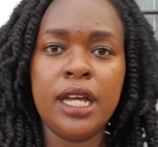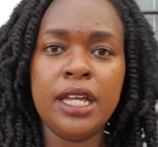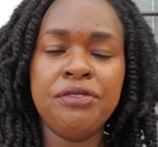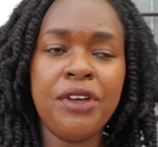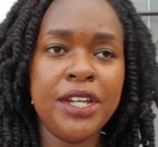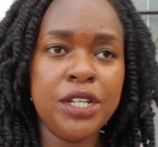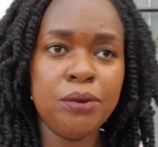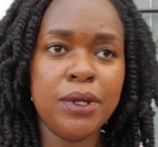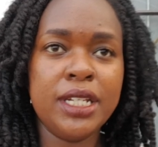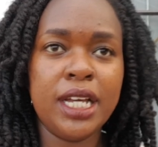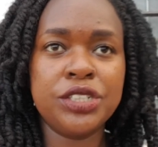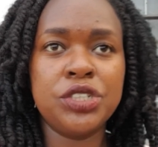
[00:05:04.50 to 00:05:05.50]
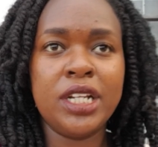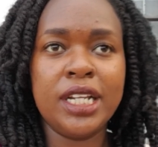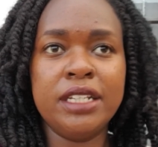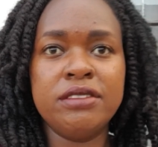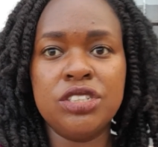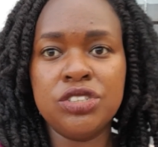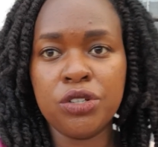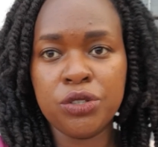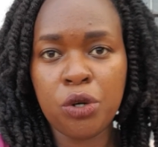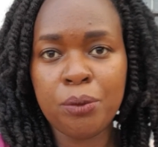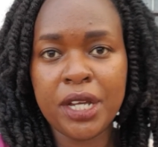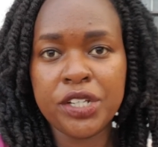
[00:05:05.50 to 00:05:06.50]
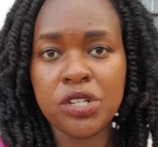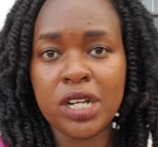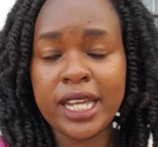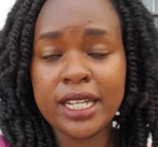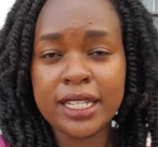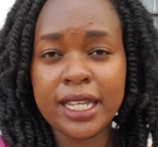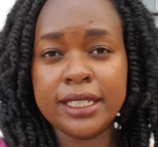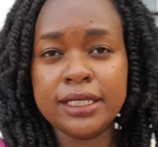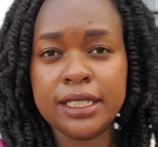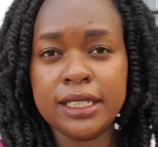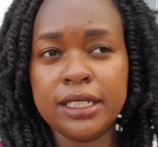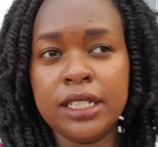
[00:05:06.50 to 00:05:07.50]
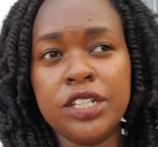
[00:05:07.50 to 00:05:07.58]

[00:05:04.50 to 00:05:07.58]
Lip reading: if anyone actually lives in Donholm and you like getting,